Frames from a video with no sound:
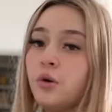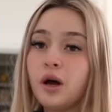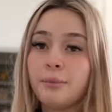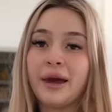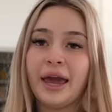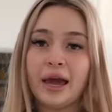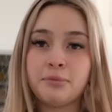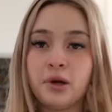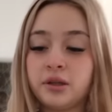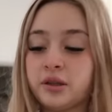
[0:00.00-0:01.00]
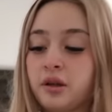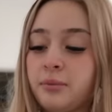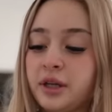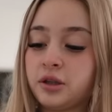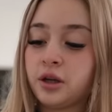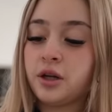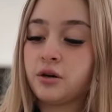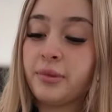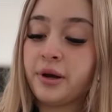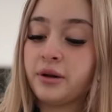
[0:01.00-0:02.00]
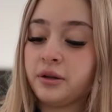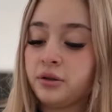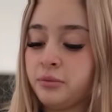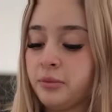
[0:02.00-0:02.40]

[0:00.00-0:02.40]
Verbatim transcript: know what? My eyeballs are the measure, you know? But not too